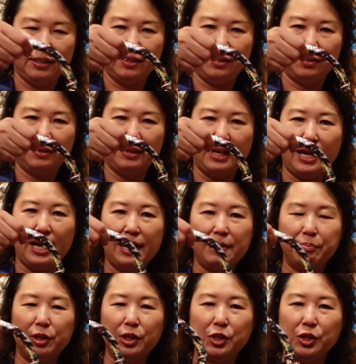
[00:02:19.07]
All right, I
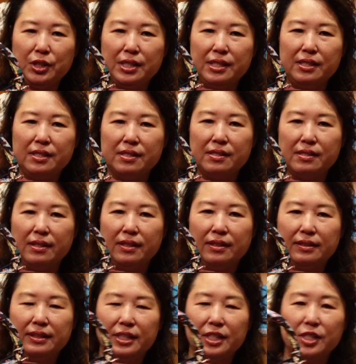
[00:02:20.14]
purchased this
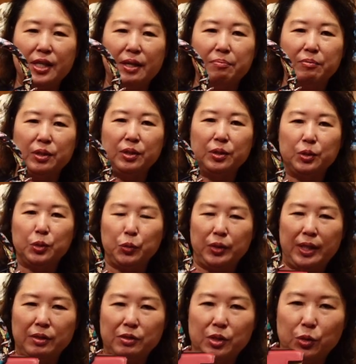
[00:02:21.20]
December
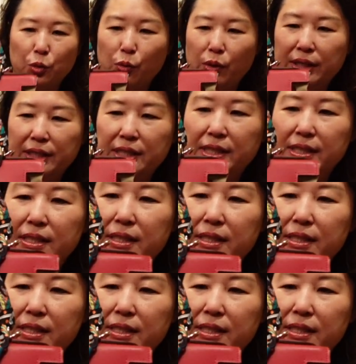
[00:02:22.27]
2020.